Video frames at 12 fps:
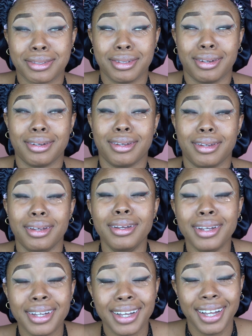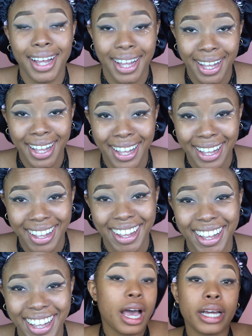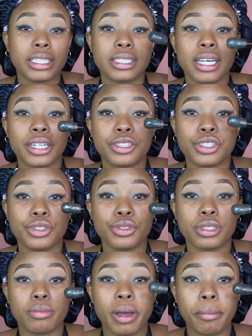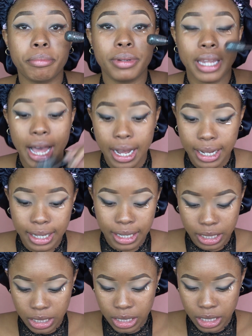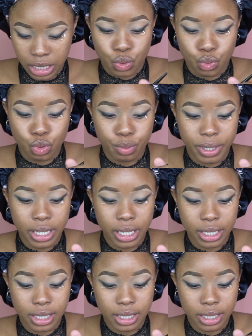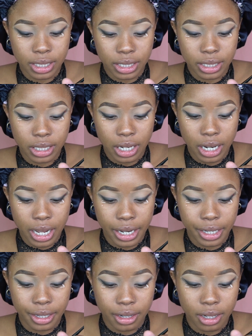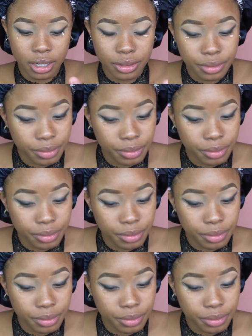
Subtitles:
circle. I decided to use my black Ruby Kiss glitter liner.